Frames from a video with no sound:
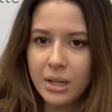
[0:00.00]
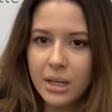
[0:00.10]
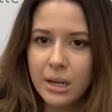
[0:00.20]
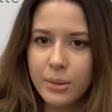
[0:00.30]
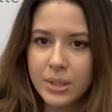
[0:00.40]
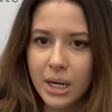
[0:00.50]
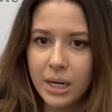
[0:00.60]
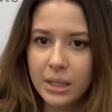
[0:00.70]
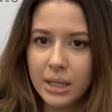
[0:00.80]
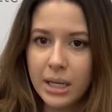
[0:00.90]
it was
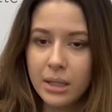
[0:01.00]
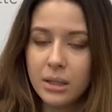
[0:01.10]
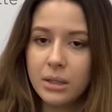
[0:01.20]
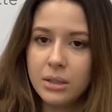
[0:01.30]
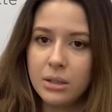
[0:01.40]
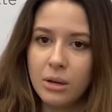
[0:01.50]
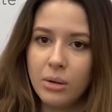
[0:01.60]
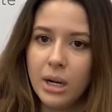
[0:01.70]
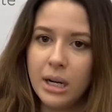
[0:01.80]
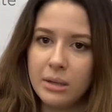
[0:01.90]
kind of like,
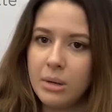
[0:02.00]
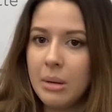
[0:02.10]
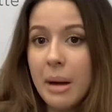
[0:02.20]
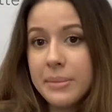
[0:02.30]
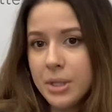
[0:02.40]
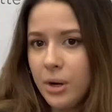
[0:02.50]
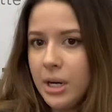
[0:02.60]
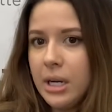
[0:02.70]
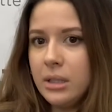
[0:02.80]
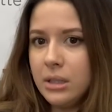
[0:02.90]
I'm
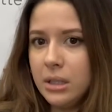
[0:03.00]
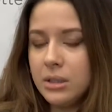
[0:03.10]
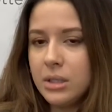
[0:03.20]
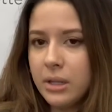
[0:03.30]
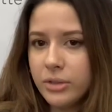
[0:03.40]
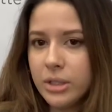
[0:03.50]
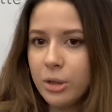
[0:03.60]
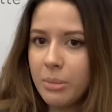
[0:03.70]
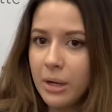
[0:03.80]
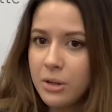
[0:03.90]
sorry to have to
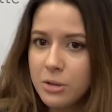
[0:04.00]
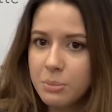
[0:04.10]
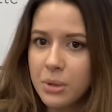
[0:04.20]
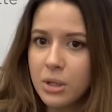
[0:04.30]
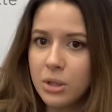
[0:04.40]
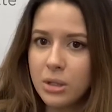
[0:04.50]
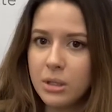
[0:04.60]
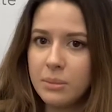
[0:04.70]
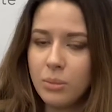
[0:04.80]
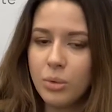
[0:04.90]
tell you bad news, but
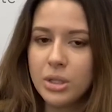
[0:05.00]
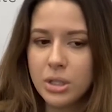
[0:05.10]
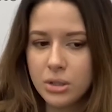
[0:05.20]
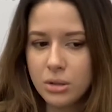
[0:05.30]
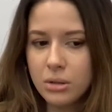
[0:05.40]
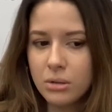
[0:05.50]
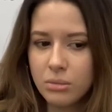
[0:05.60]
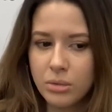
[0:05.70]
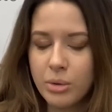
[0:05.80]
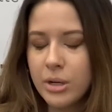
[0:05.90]
we
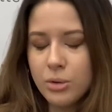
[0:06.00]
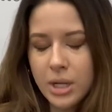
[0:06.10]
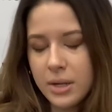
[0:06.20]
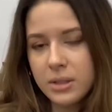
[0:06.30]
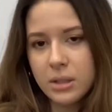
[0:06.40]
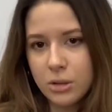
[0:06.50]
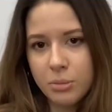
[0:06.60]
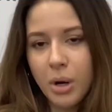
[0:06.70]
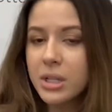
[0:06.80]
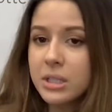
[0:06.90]
ran your tests and
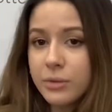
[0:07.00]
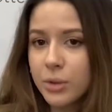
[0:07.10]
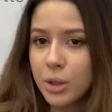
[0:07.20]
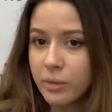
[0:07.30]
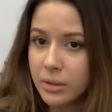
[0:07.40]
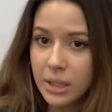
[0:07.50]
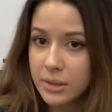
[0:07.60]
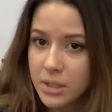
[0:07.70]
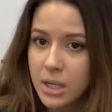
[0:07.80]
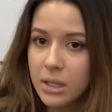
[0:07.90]
you're positive for
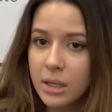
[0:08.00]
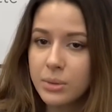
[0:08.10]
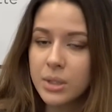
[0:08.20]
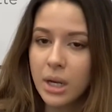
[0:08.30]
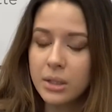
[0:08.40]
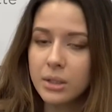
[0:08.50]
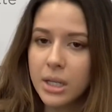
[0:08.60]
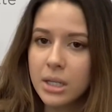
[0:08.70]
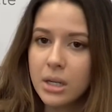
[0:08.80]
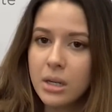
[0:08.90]
COVID-19. It was kind of
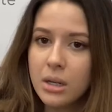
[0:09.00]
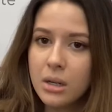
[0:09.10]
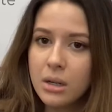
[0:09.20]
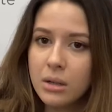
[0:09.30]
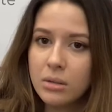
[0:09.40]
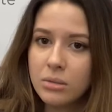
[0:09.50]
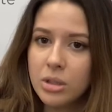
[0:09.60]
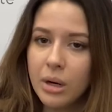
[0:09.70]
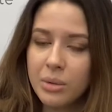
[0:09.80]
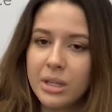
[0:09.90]
like,
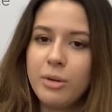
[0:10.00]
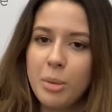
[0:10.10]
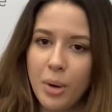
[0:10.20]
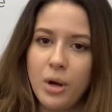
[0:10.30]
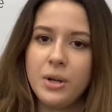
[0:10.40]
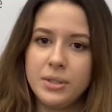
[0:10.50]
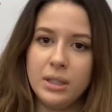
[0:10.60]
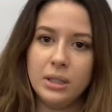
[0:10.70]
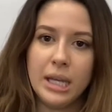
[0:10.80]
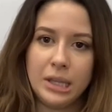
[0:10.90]
I would give them a pause
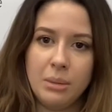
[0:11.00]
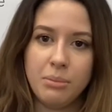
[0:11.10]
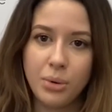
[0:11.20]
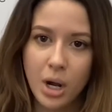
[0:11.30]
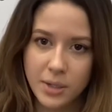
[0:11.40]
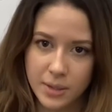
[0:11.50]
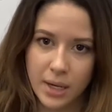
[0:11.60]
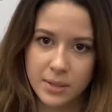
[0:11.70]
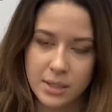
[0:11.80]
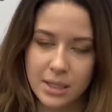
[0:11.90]
to let them
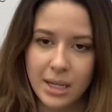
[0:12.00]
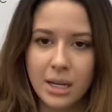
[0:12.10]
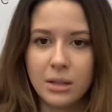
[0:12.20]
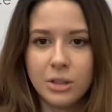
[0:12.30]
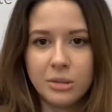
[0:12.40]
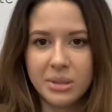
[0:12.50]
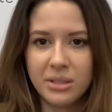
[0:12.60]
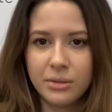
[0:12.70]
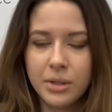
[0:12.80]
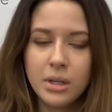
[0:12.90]
process. And again, a little bit
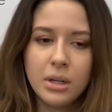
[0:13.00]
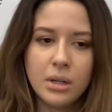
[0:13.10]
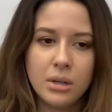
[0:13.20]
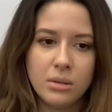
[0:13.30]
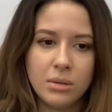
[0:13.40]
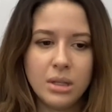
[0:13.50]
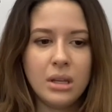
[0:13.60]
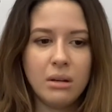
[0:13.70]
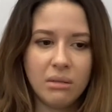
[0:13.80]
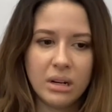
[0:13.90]
of
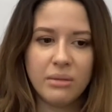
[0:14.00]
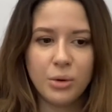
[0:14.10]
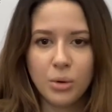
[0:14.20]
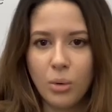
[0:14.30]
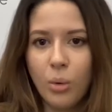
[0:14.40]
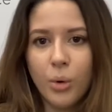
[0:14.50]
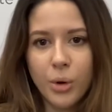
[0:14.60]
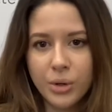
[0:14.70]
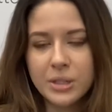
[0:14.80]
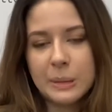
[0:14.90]
whatever,
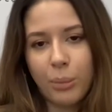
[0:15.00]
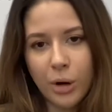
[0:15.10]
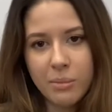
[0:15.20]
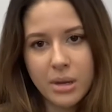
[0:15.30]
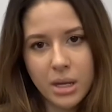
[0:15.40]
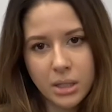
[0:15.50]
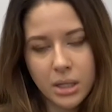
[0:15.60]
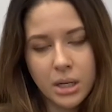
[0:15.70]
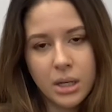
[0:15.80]
or disappointment,